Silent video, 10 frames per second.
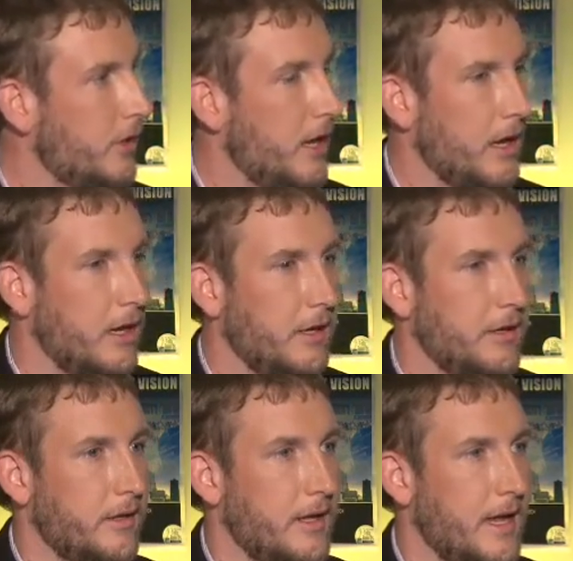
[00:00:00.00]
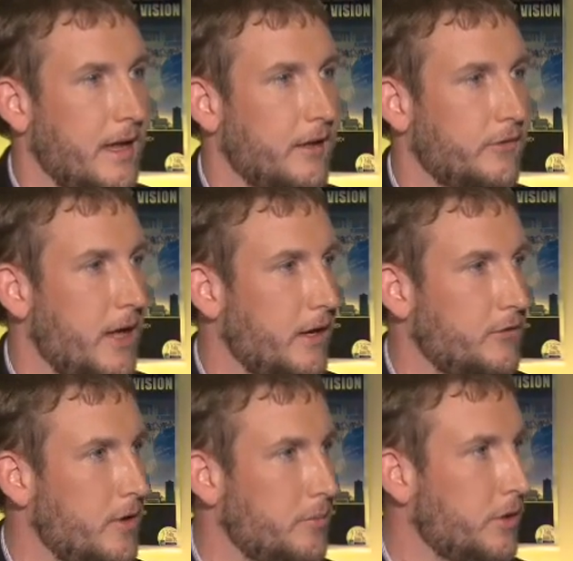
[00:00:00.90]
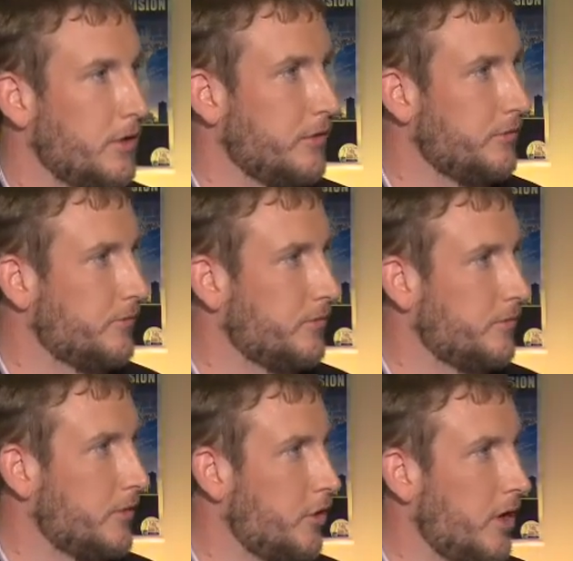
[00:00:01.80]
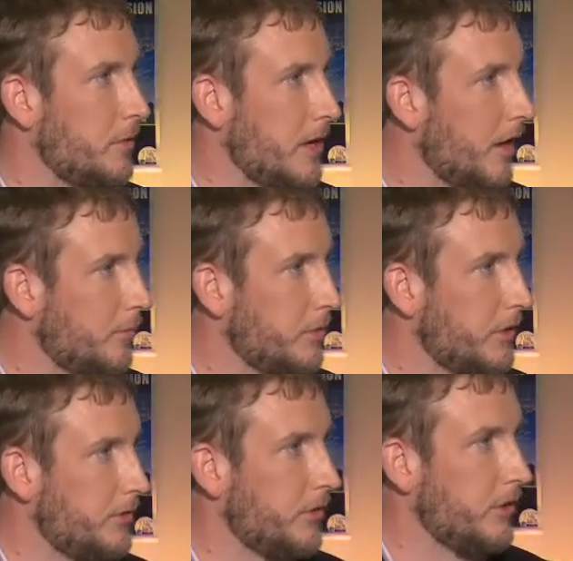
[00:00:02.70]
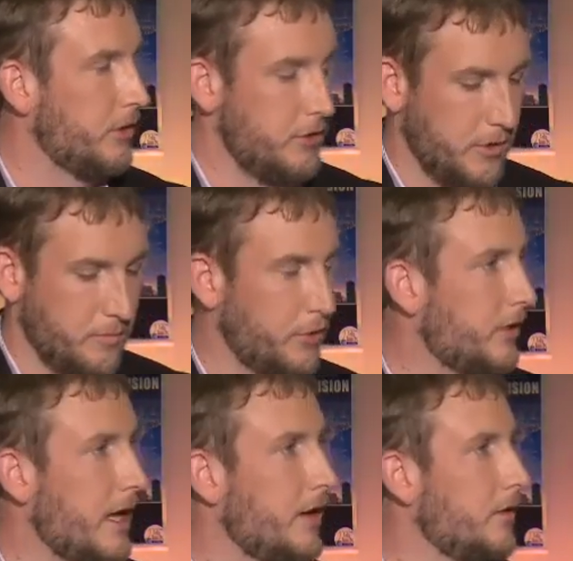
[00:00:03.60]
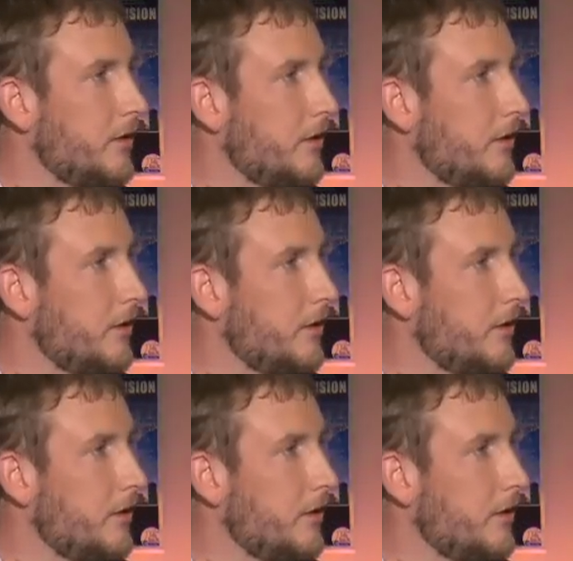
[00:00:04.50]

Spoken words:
and has X number of carbon output. You can put that